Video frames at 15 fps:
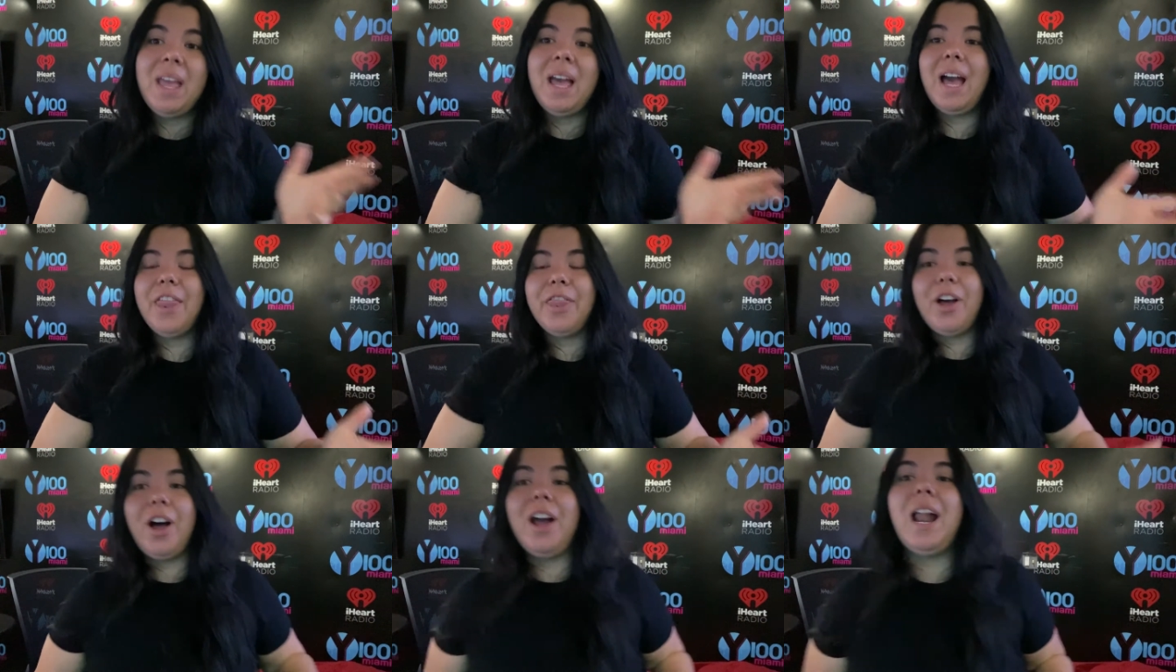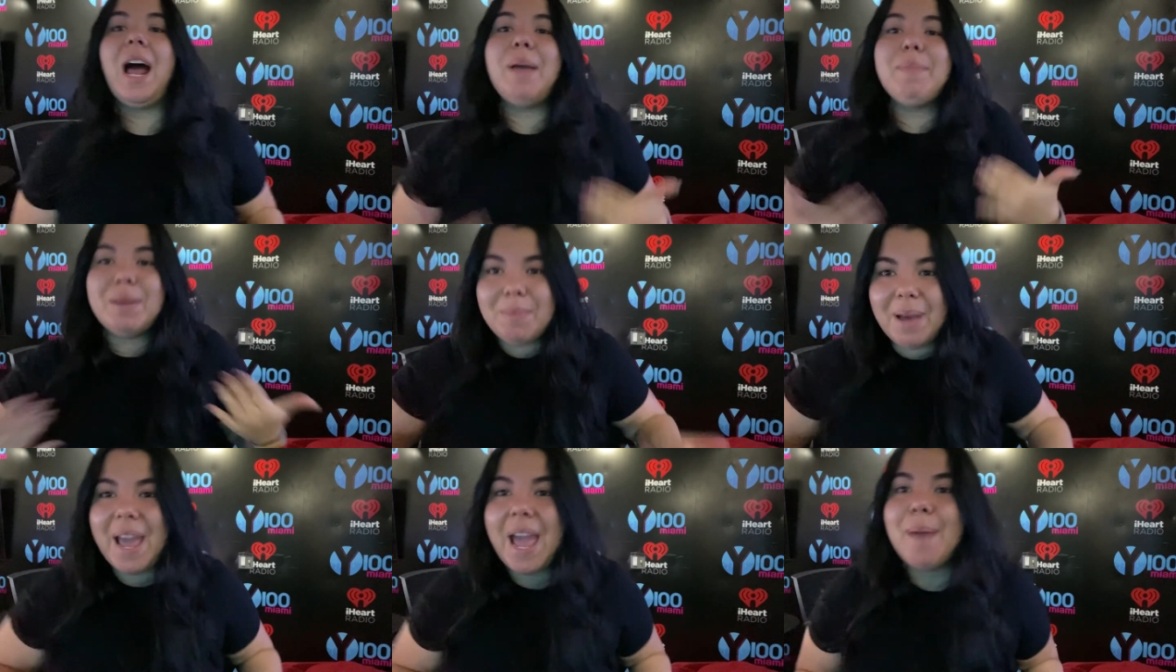I thought I'm in
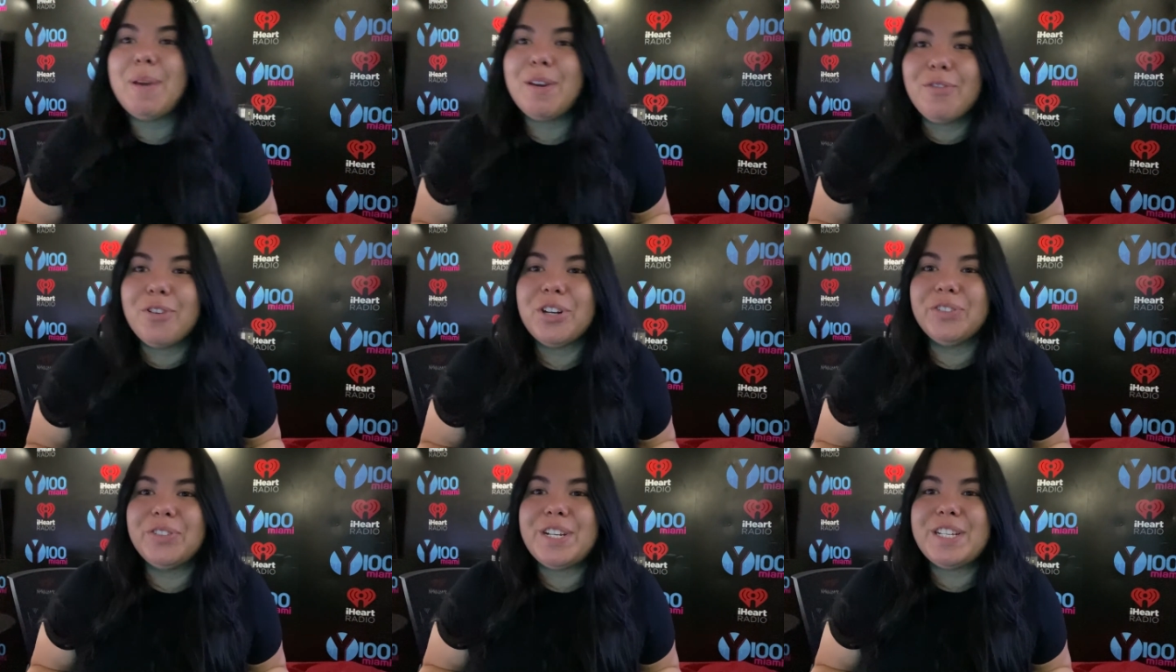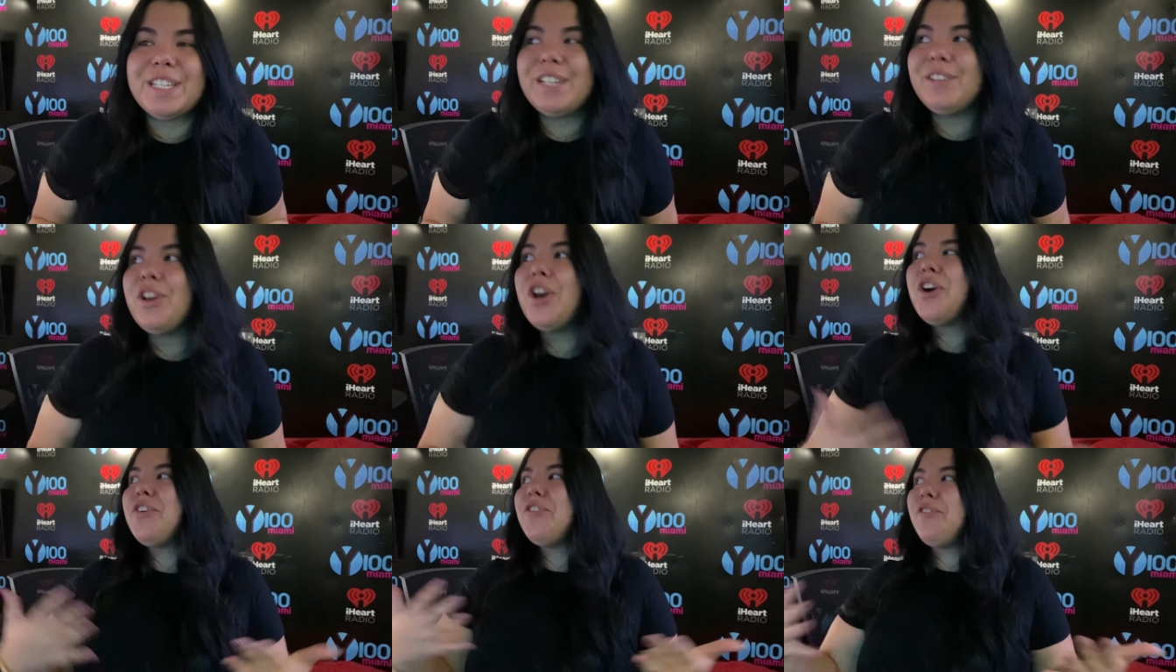Miami for a reason,
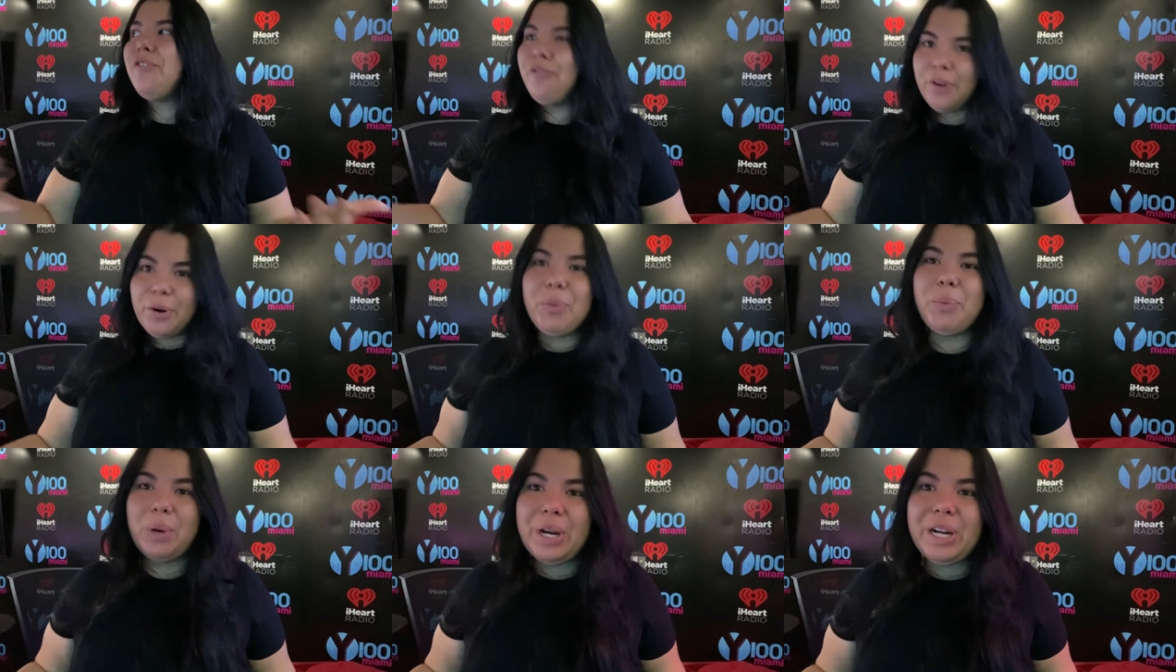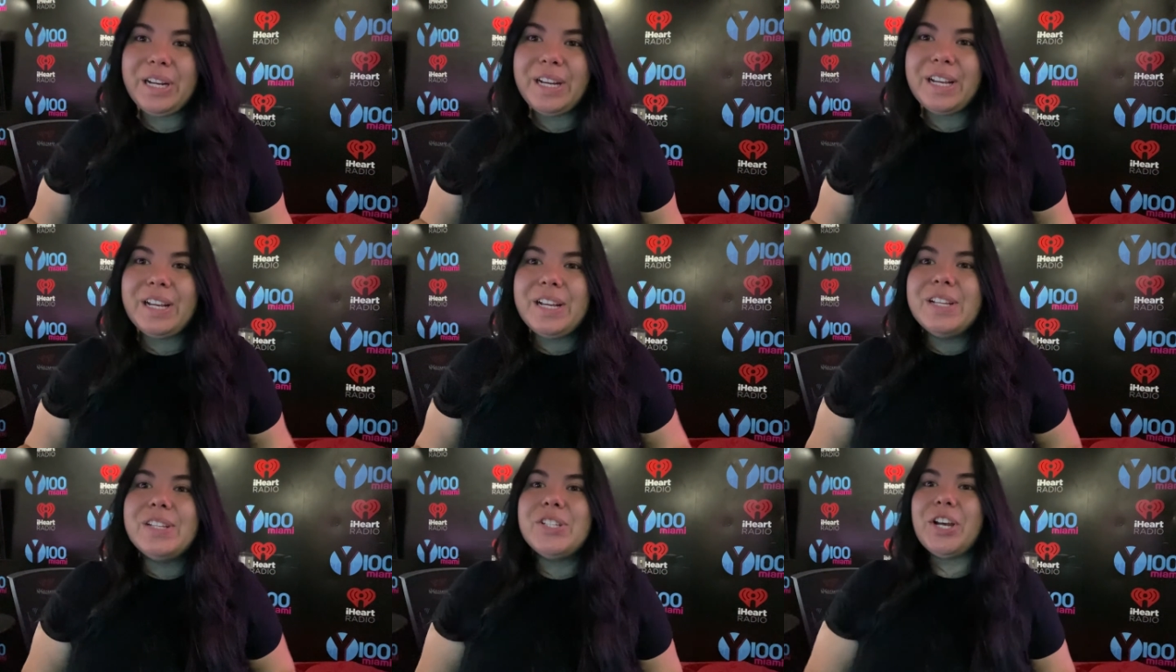for work.
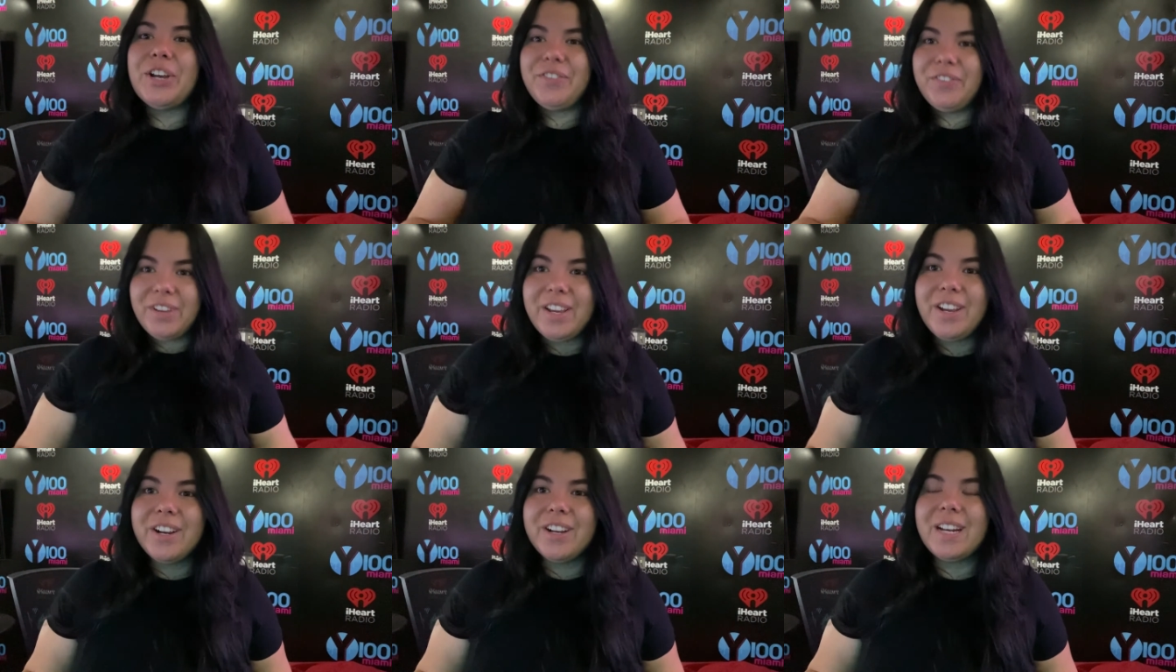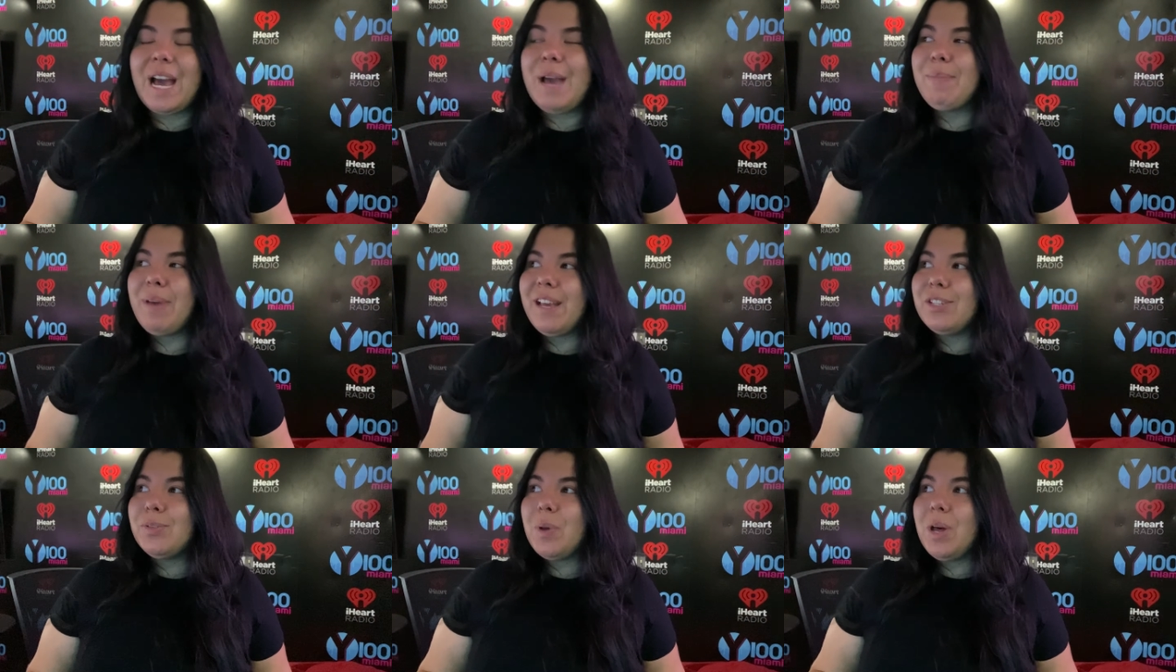So I figured I
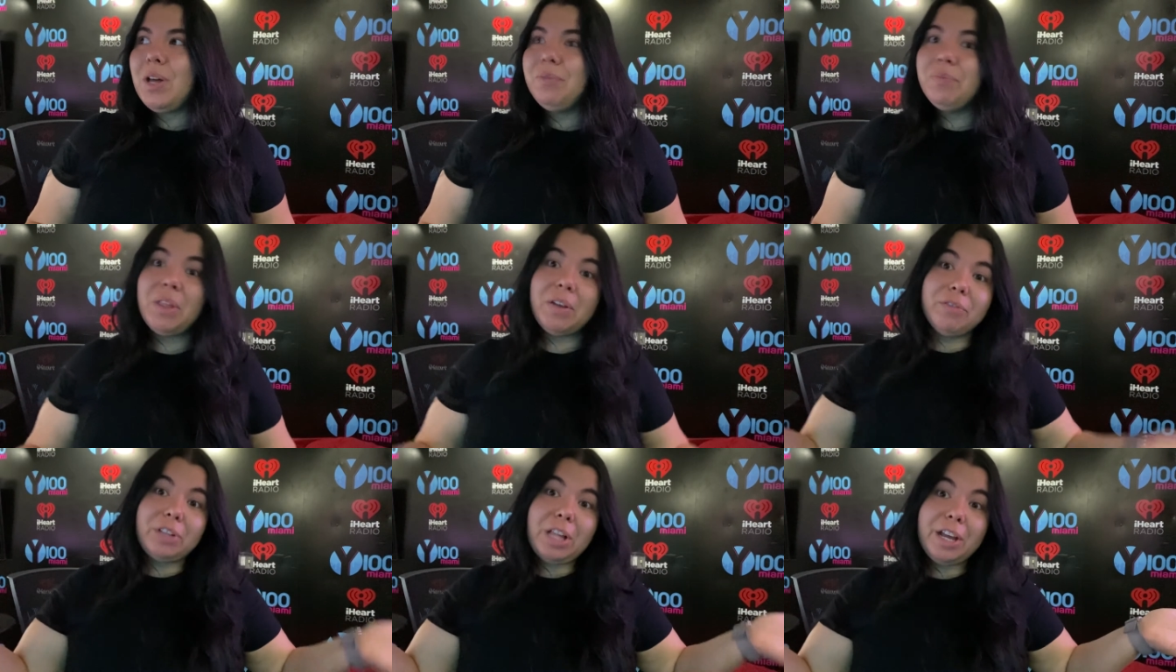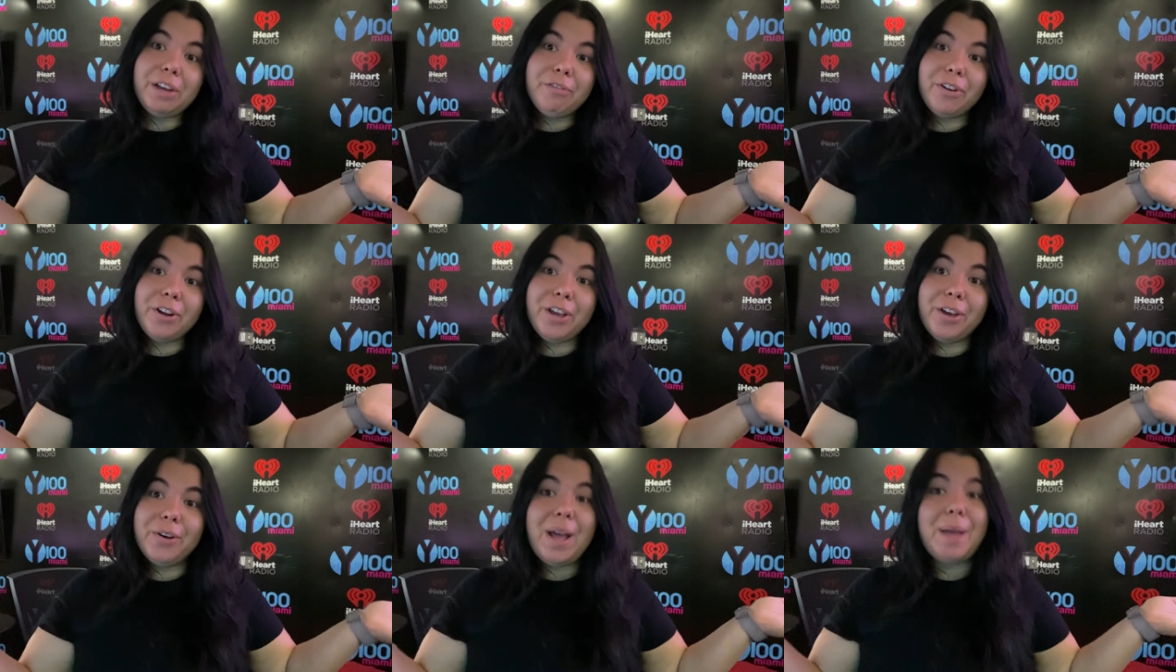may as well vlog it for
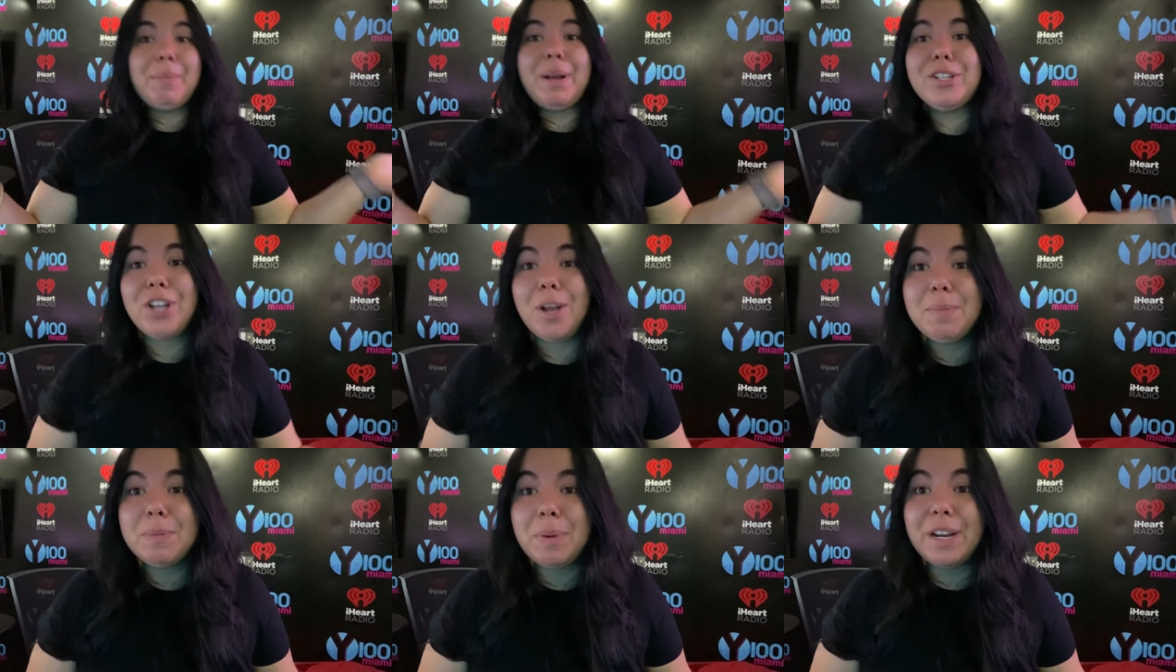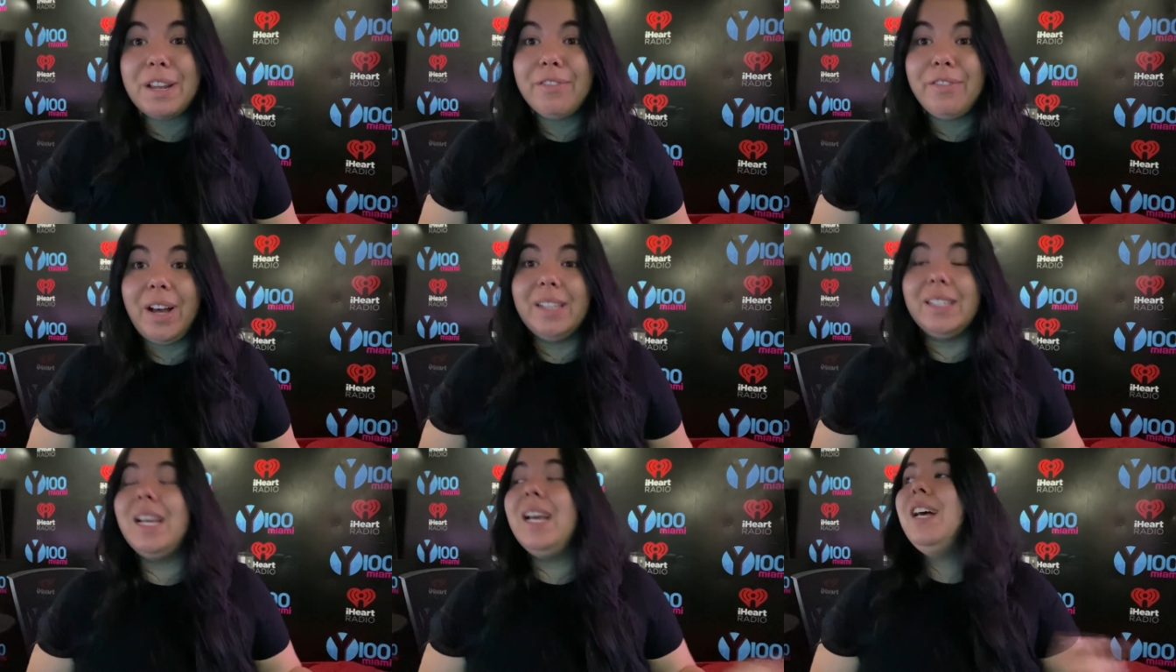you, and my job's pretty
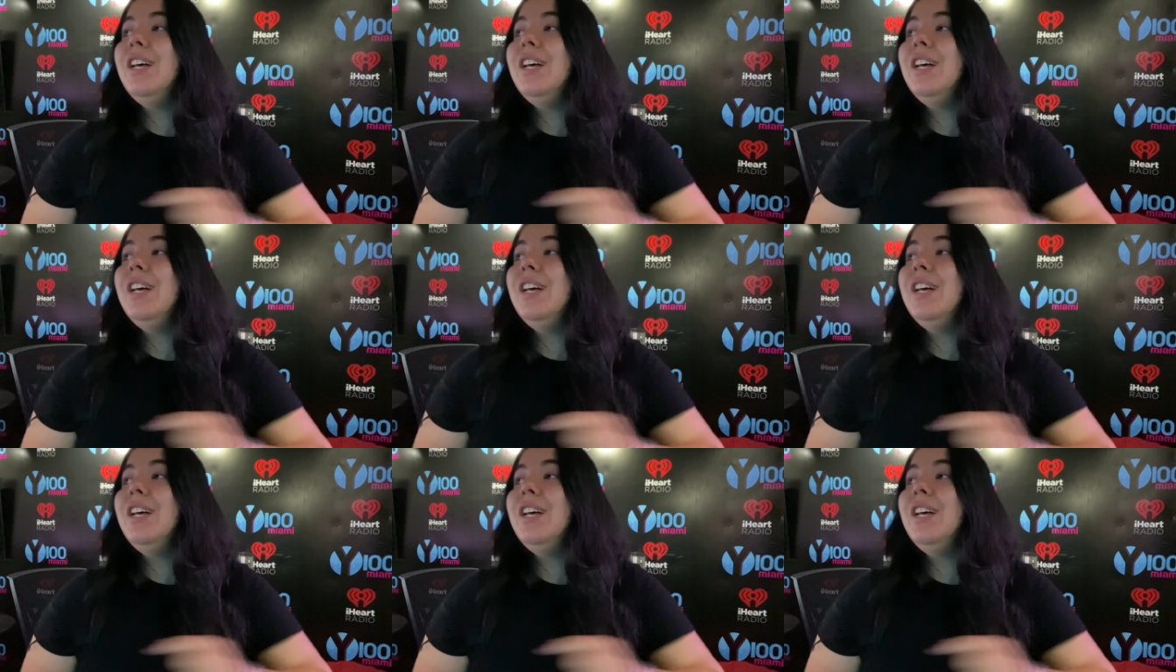fun.